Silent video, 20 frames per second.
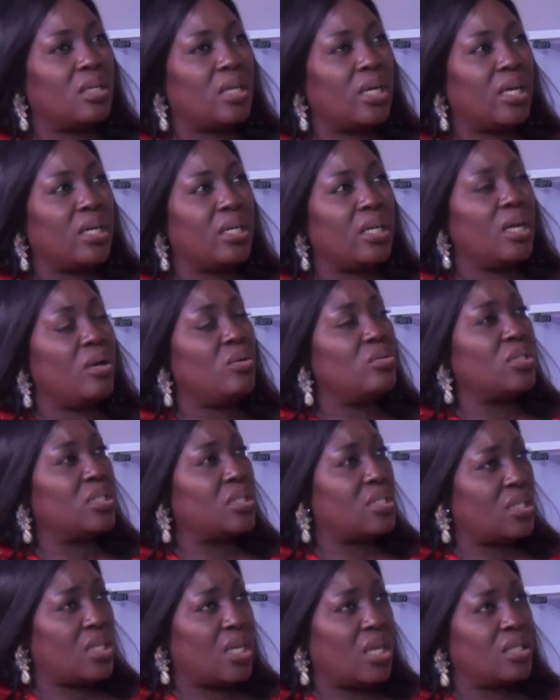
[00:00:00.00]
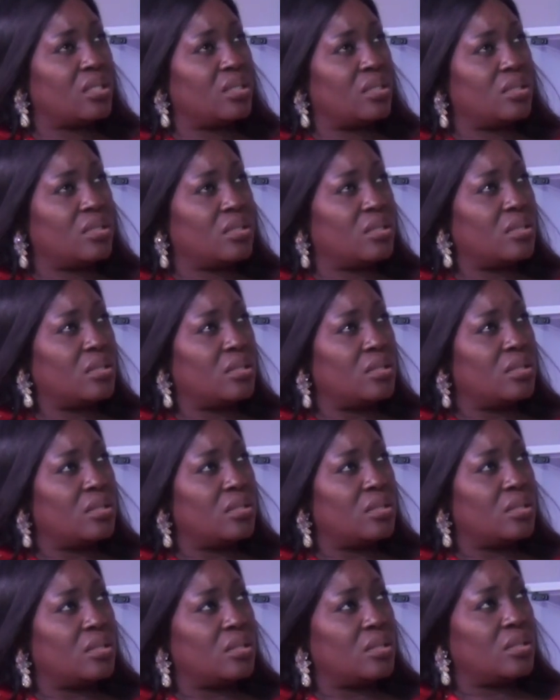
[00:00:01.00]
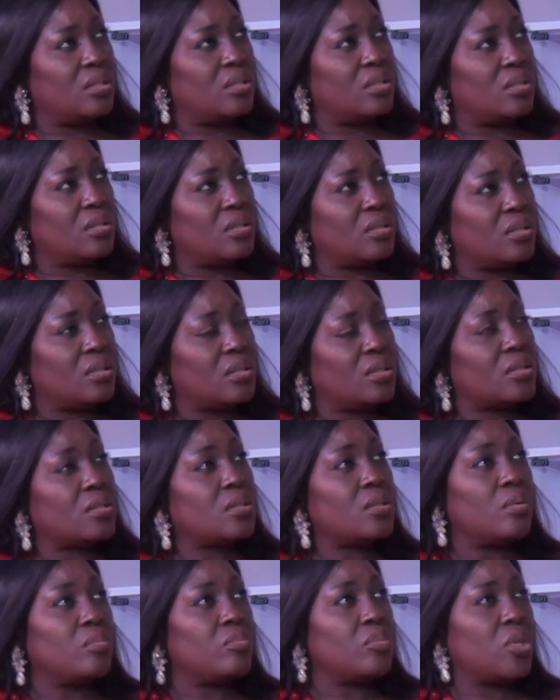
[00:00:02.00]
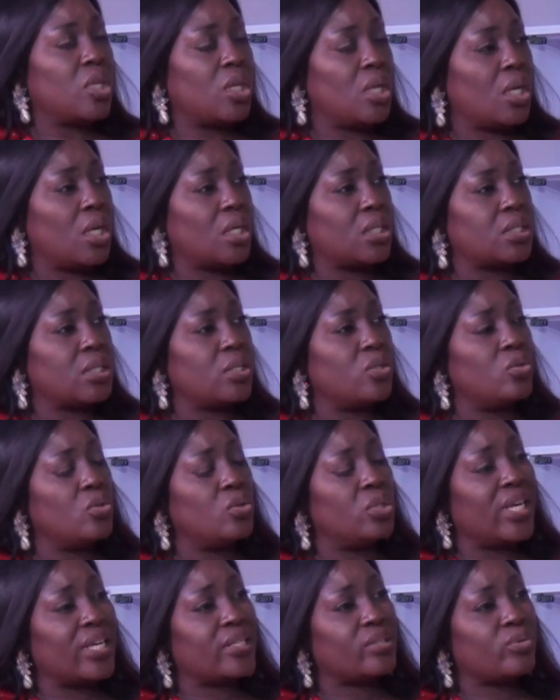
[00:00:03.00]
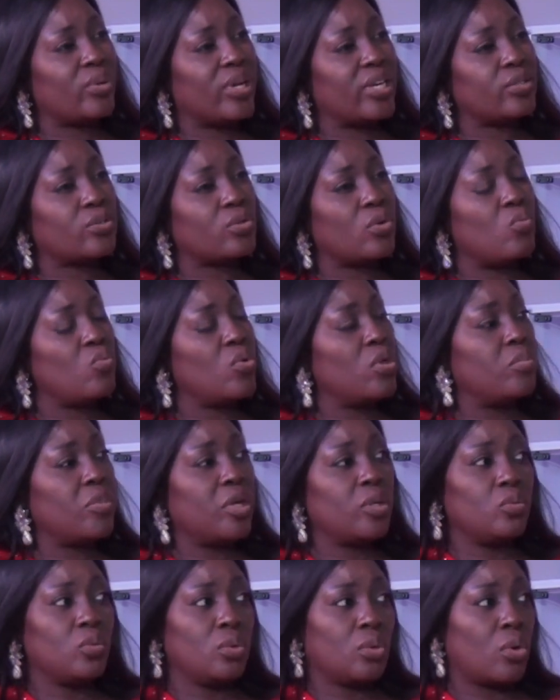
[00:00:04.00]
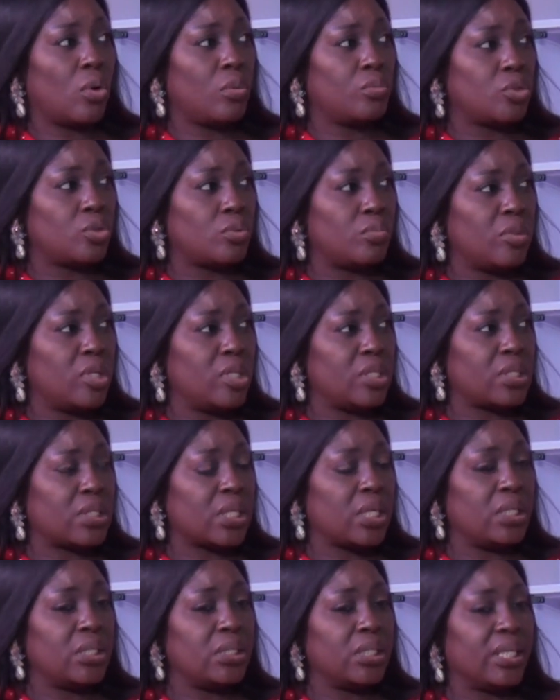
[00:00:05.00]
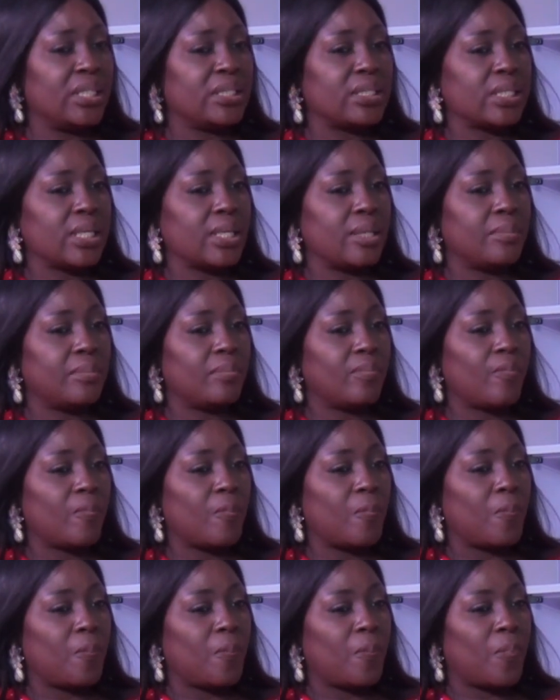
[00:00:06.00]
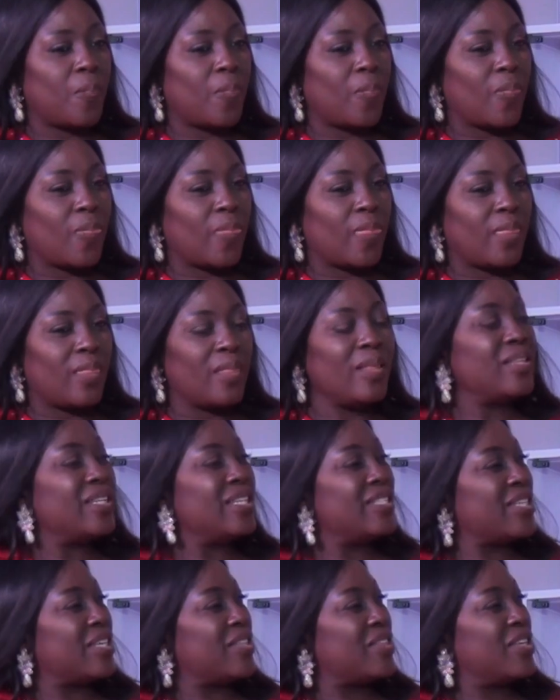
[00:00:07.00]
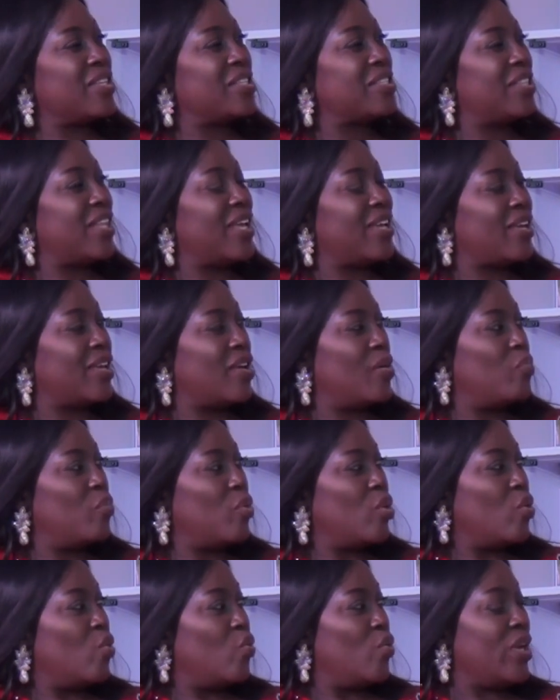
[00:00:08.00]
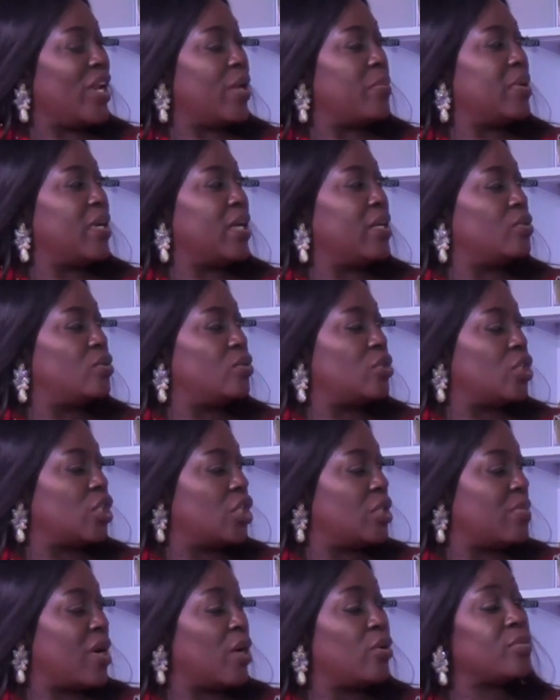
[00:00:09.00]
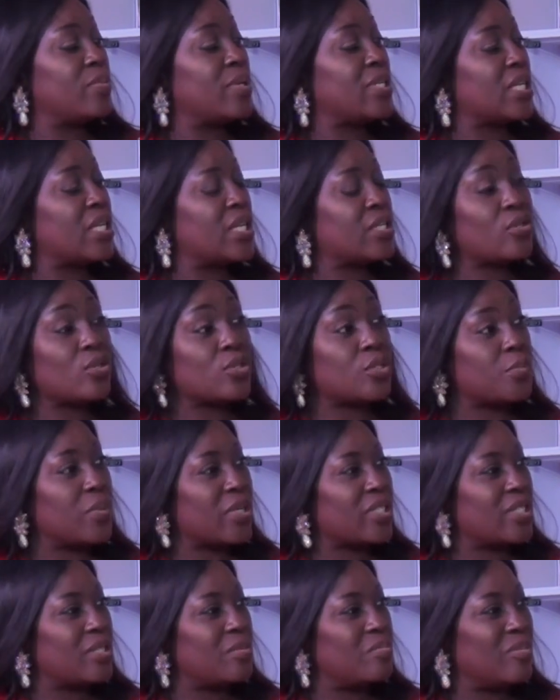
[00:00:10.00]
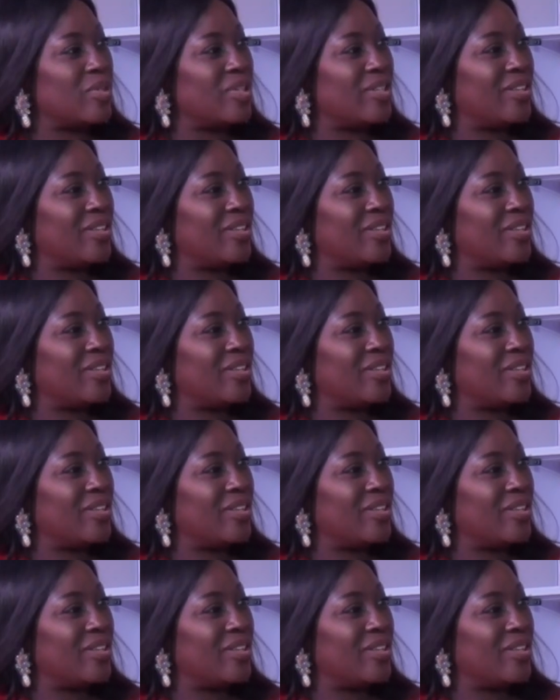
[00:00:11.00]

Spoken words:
now understand some things. You know, that's why some women will come to me saying that they say things like, when I began to change, my husband started suspecting me.